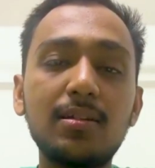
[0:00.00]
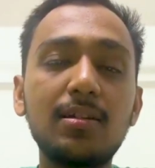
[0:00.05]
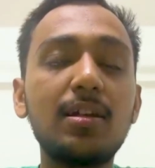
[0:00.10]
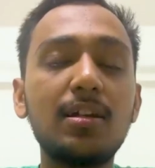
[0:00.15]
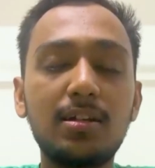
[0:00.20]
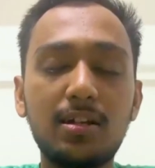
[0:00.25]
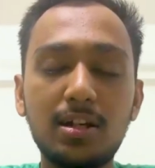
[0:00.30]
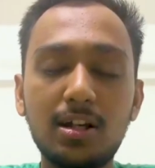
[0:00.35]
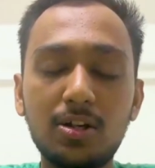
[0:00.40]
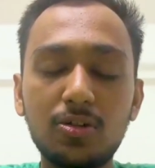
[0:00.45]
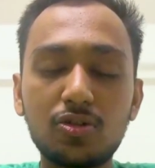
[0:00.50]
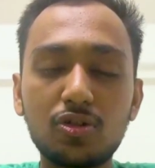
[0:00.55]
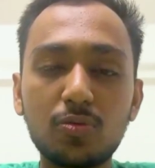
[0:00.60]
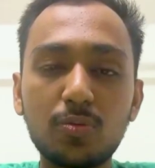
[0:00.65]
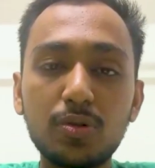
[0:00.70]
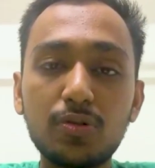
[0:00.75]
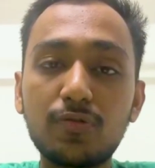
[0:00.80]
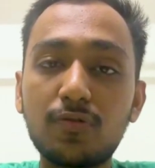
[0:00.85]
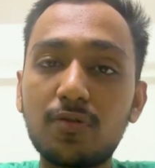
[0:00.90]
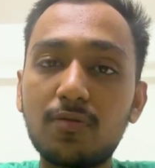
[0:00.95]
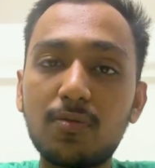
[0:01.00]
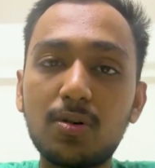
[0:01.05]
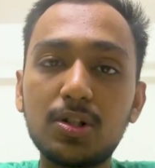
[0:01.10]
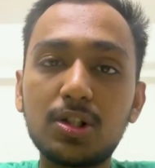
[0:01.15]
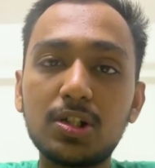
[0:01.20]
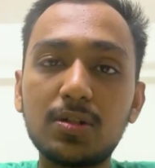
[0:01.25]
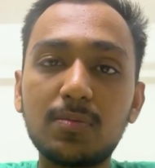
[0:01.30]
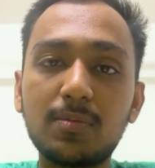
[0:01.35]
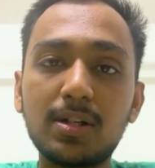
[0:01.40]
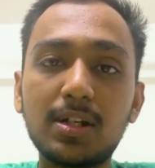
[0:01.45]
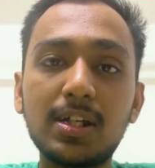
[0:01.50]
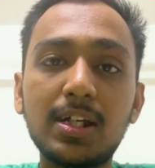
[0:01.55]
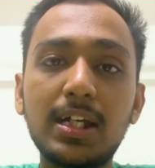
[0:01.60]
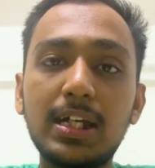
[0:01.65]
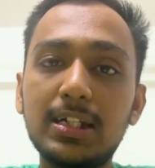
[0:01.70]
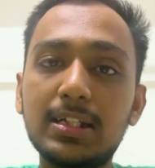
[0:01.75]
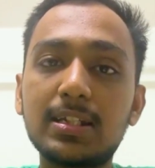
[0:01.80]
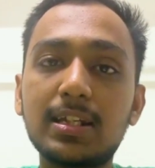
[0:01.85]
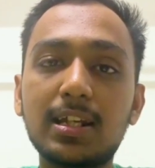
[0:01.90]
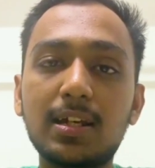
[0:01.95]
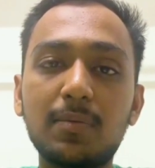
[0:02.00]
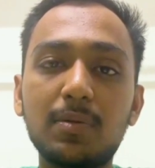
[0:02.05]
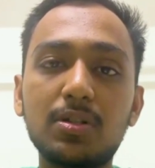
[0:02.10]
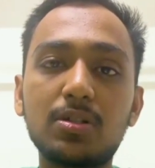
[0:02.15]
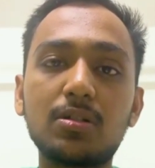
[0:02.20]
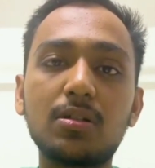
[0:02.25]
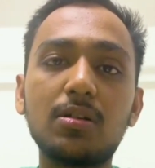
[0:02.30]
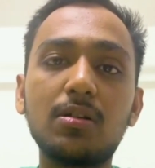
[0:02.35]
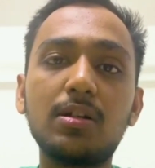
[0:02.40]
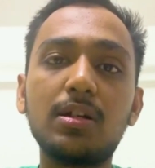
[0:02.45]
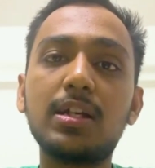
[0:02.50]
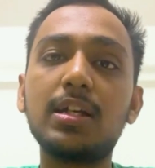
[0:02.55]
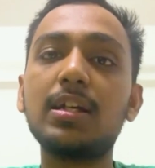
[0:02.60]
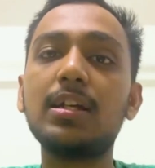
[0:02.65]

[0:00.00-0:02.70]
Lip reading: Thank you so much for watching me. It's Himesh Solanki